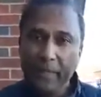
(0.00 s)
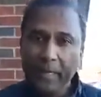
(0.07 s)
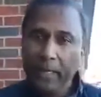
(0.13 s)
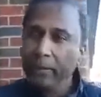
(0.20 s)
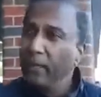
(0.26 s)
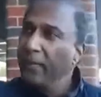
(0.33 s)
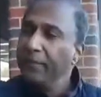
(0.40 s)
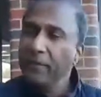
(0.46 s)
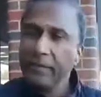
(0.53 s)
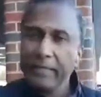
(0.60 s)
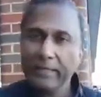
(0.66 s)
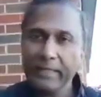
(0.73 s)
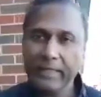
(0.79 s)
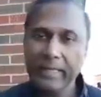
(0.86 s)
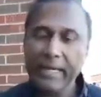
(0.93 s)
However, in
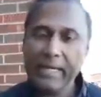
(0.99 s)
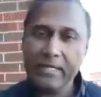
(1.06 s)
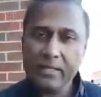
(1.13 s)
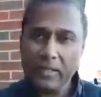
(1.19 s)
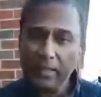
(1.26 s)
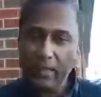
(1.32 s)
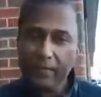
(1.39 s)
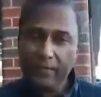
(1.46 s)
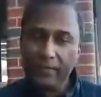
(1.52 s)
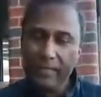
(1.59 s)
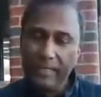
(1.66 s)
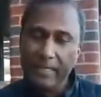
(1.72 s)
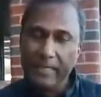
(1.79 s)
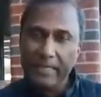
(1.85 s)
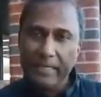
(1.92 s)
the case of
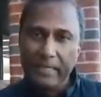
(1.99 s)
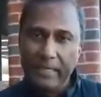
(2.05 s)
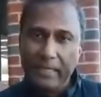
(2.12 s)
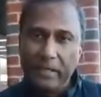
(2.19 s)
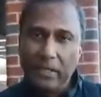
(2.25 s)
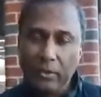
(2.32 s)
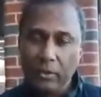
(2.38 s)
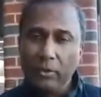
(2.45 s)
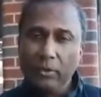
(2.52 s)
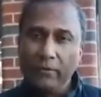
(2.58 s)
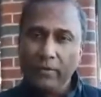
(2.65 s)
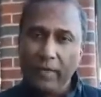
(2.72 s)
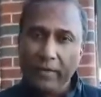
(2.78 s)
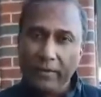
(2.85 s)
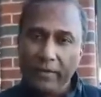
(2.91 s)
the
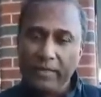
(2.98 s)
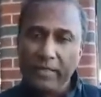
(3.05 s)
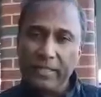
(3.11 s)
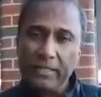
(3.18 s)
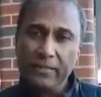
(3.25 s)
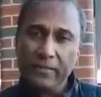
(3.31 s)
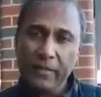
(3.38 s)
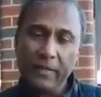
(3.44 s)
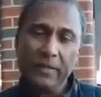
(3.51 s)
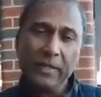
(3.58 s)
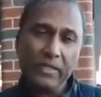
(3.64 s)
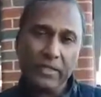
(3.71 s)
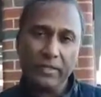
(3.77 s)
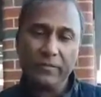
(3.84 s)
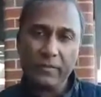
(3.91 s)
coronavirus, it's a
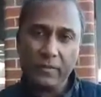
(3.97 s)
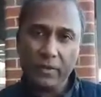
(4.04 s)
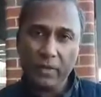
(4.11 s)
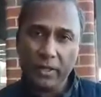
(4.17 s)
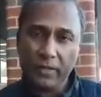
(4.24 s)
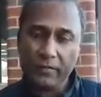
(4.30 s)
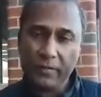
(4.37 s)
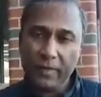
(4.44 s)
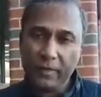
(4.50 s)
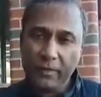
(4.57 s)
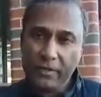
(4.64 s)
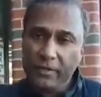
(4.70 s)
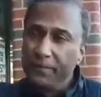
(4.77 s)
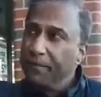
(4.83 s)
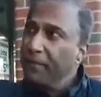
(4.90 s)
variation of the SARS
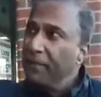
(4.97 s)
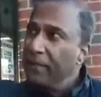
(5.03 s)
virus.